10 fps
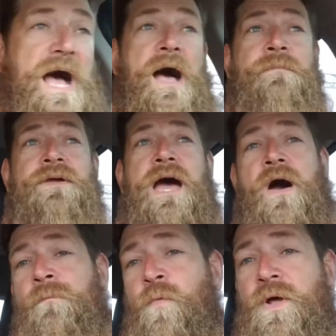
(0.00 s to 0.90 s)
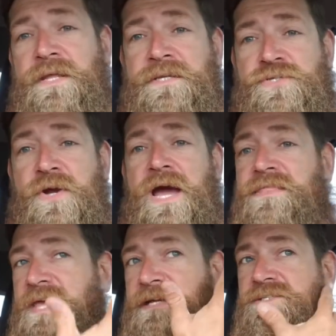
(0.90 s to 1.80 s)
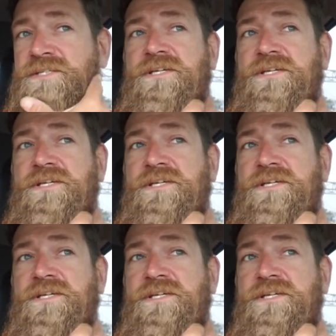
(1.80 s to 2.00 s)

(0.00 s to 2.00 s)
I'm willing to try things.